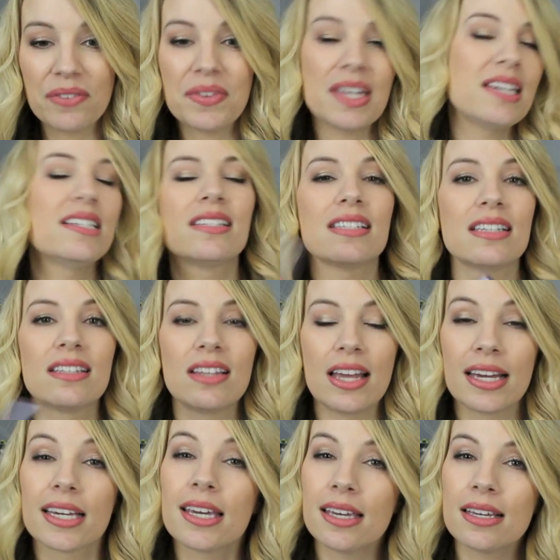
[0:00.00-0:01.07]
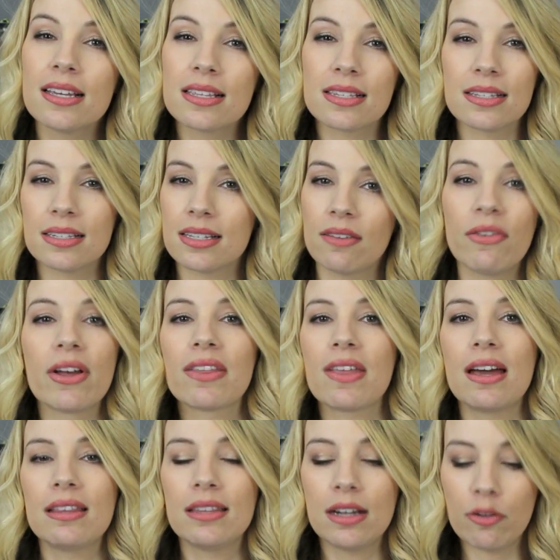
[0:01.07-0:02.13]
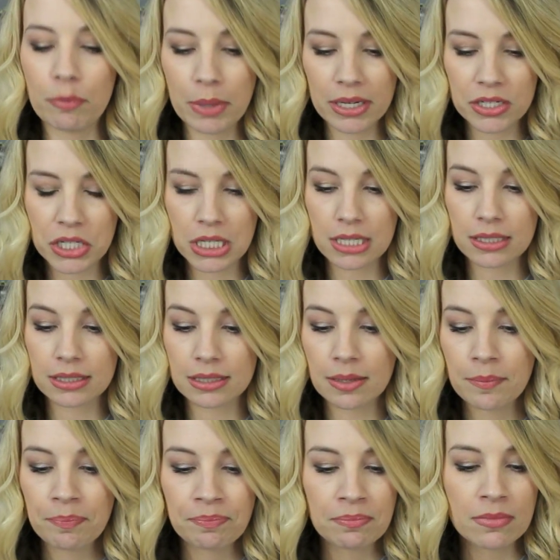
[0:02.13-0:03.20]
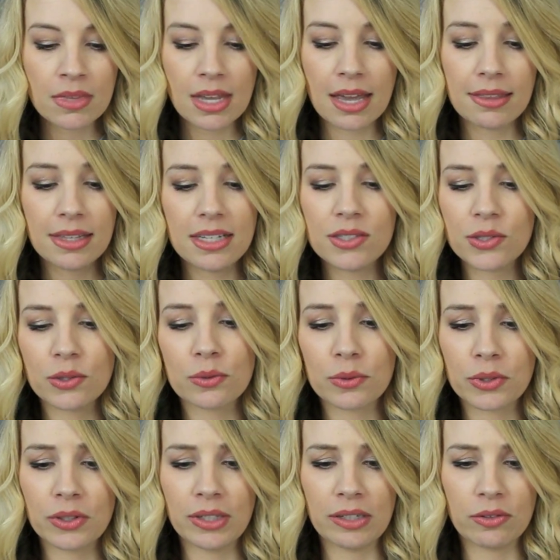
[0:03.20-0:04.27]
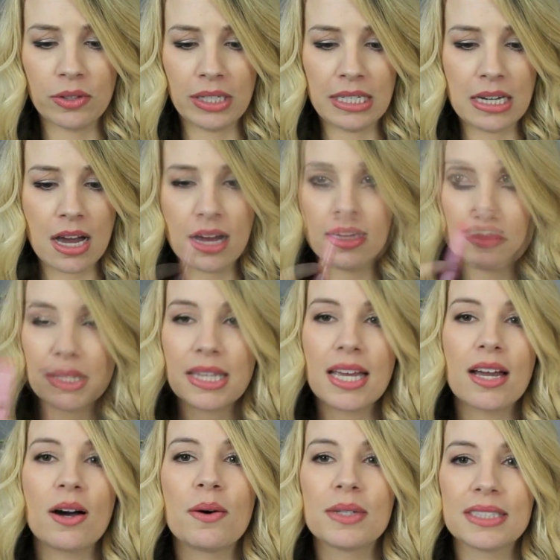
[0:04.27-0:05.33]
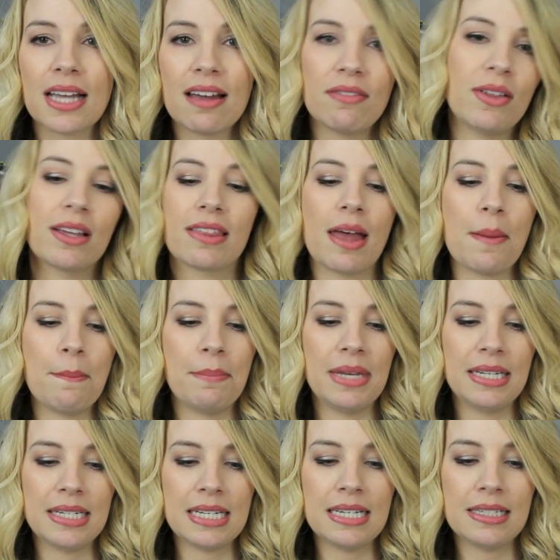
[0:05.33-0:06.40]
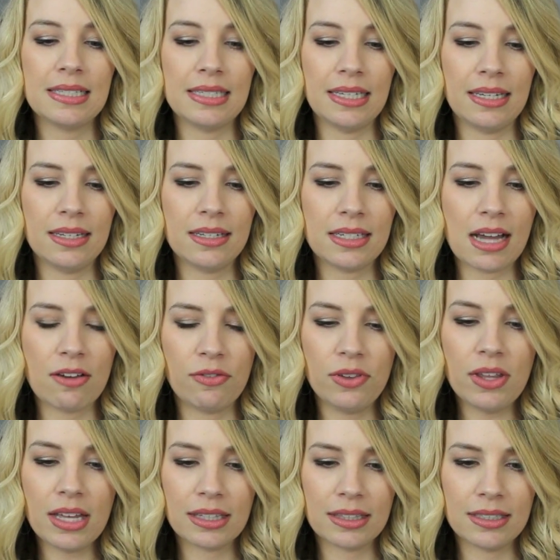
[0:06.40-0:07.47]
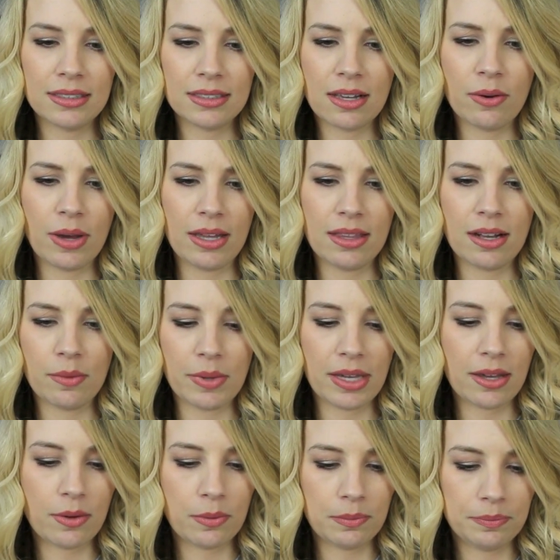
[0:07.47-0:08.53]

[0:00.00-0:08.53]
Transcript: of these in like kits and stuff like that that I've purchased, and these are really, really nice. But they always have like that minty scent. I feel like this, okay, there we go.